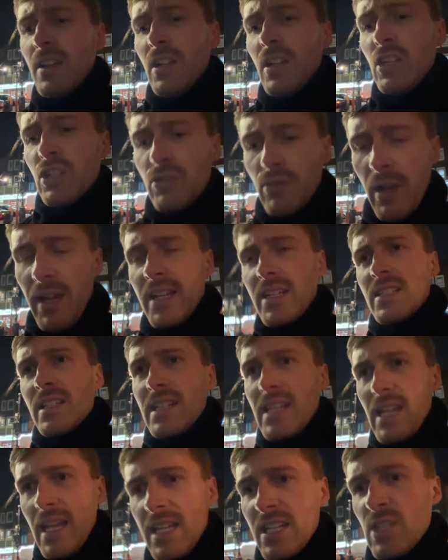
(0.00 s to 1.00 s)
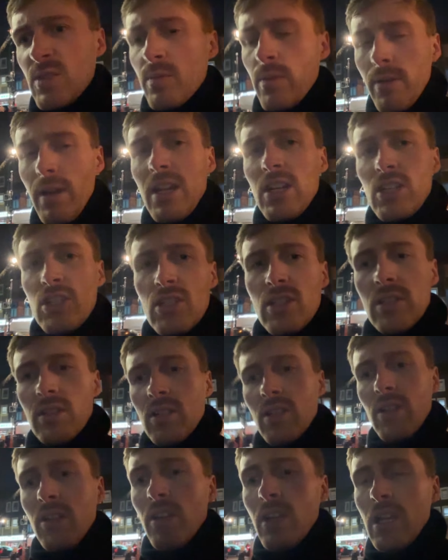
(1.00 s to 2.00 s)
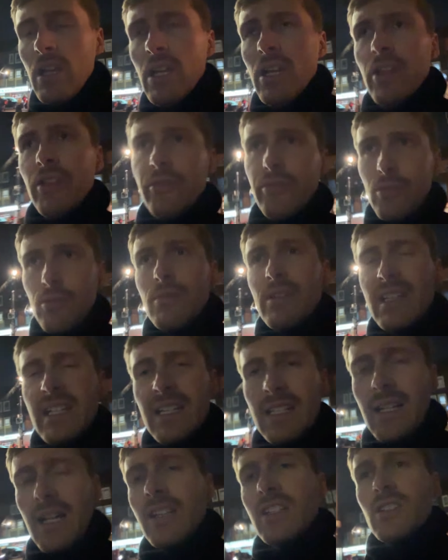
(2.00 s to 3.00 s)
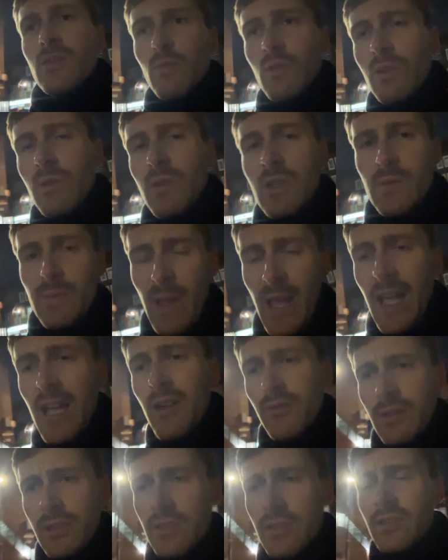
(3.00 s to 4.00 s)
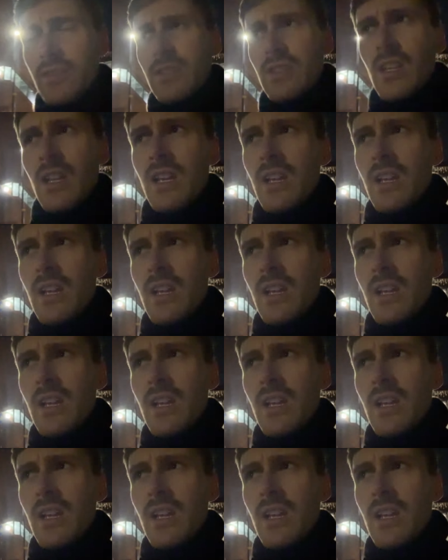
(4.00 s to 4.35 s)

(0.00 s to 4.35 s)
trying to get inspiration through reconnecting with his parents,